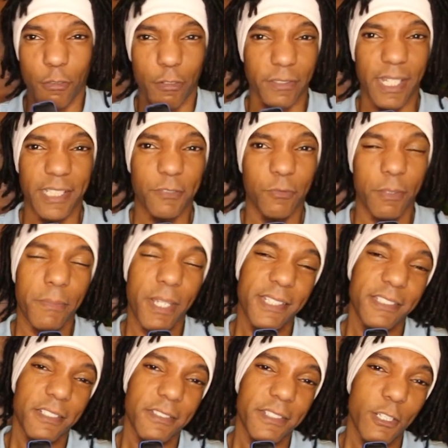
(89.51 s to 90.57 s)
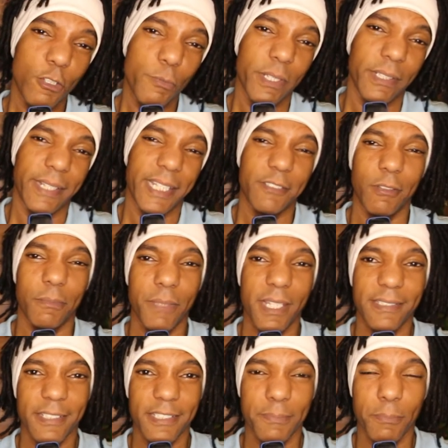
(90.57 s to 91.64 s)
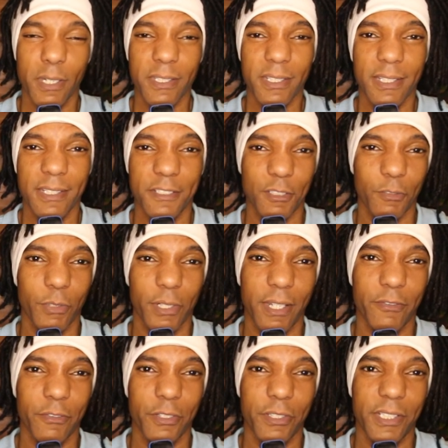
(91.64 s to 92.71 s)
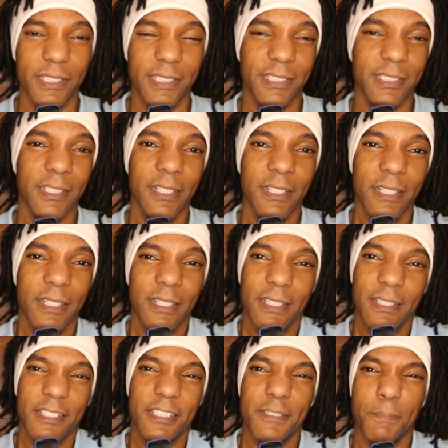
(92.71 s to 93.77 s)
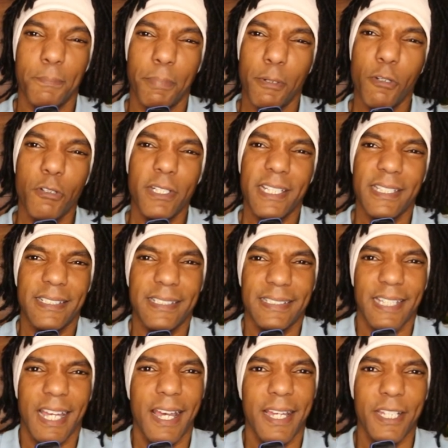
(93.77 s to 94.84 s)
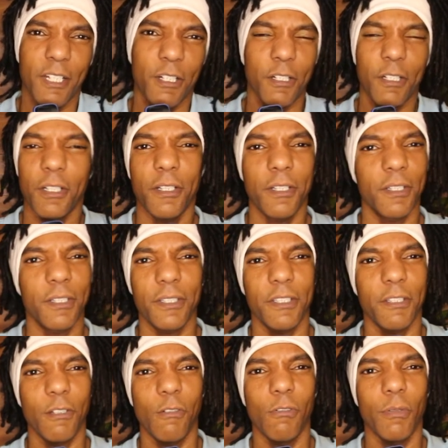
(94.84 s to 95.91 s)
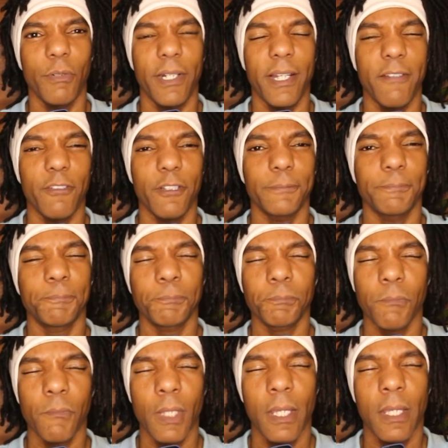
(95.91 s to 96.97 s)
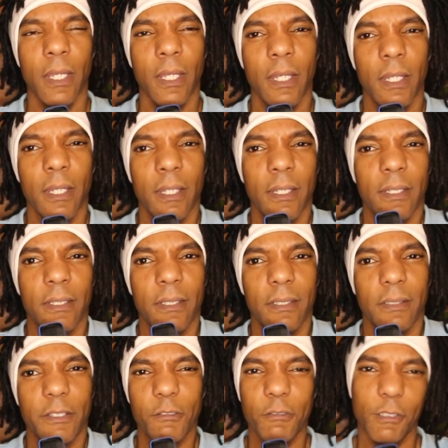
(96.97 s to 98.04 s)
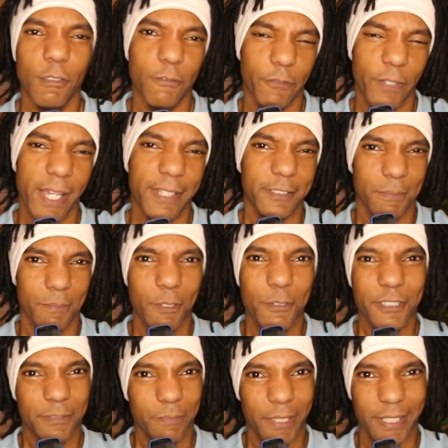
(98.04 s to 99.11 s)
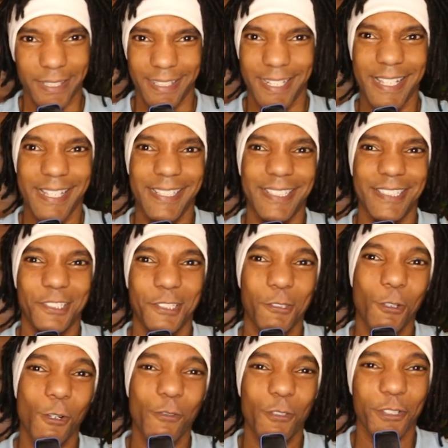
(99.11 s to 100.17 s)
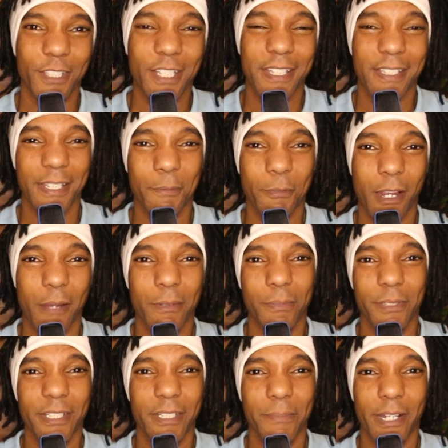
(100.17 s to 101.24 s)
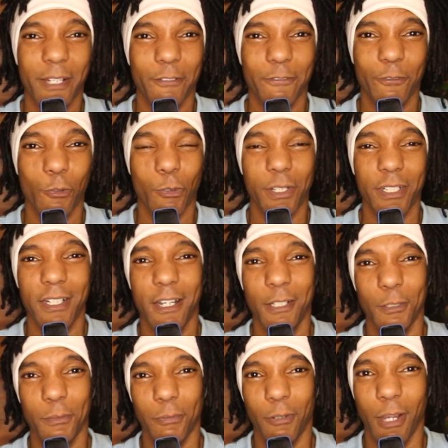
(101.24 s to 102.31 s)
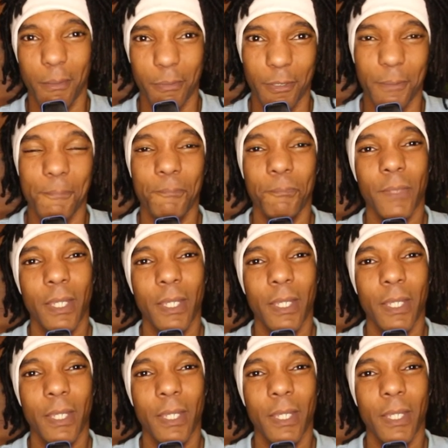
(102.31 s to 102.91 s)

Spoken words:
And that's what makes us human. That's what makes us monkeys, or whatever. This burning desire, you know, or whatever. Little known fact to most men is you're overthinking probably about a $40 problem.